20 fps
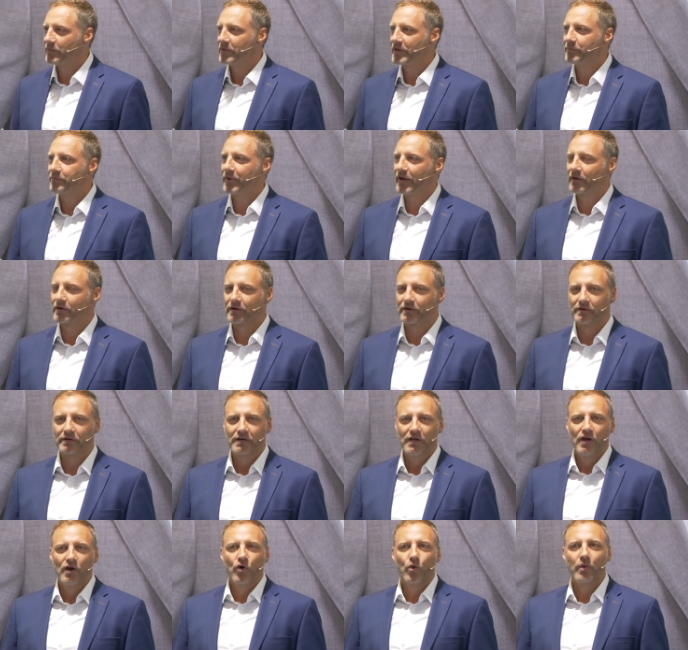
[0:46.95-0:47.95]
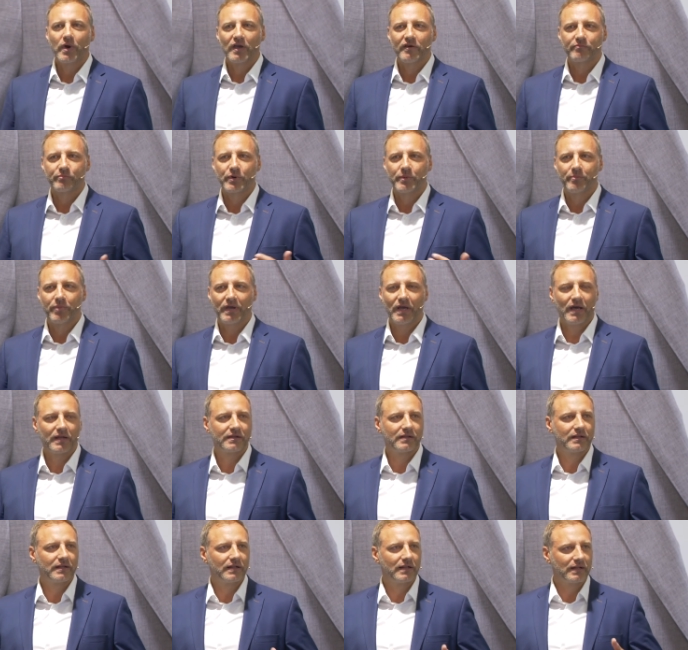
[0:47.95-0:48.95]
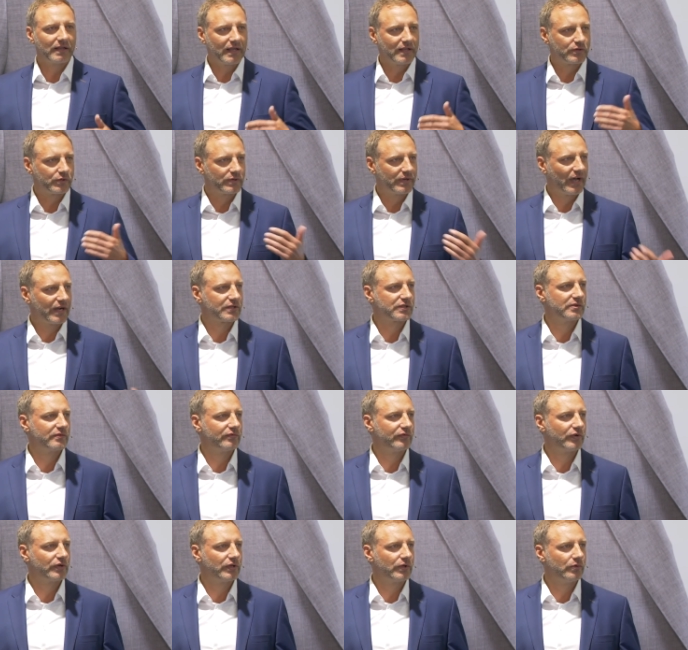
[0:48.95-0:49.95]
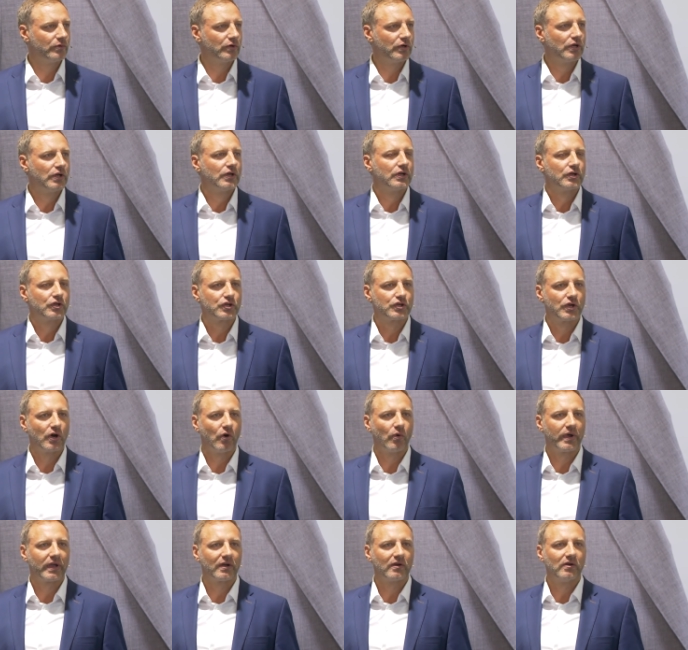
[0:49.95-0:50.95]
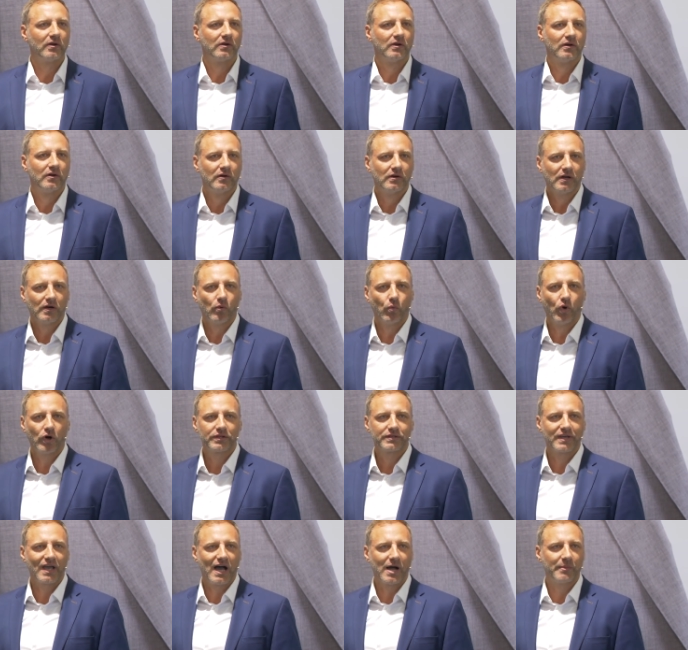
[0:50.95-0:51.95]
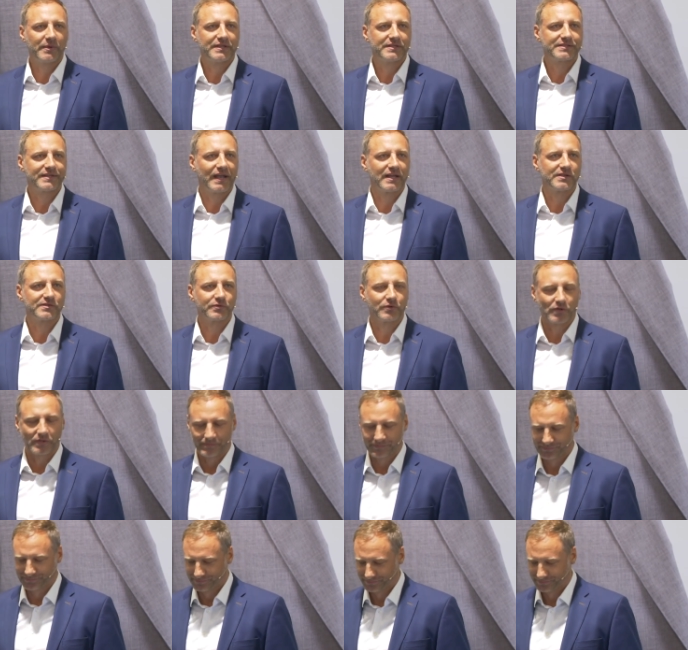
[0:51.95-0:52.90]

a bit better, we have prepared a little introduction for you showing what Garmin stands for.